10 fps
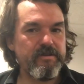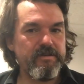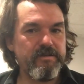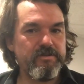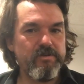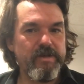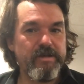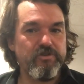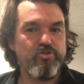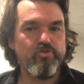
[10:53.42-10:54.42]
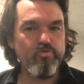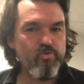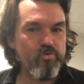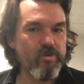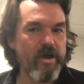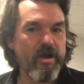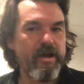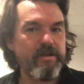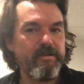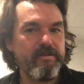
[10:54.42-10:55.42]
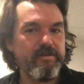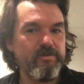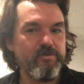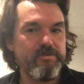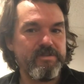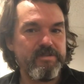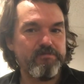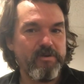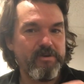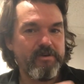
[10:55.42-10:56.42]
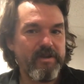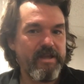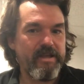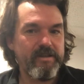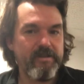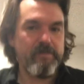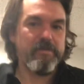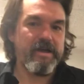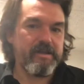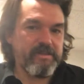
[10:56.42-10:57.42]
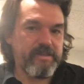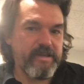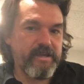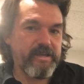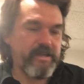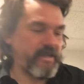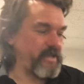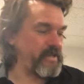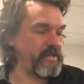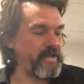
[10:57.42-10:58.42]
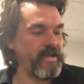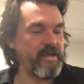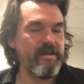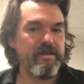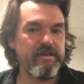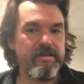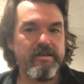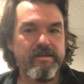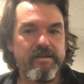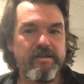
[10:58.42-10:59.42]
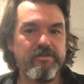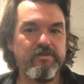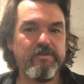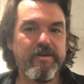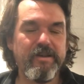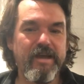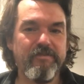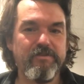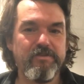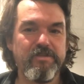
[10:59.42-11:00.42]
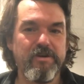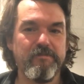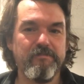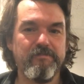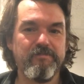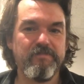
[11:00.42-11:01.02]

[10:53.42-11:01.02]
so yeah, do not use this part of your hand on the back of the neck, and do not have your thumb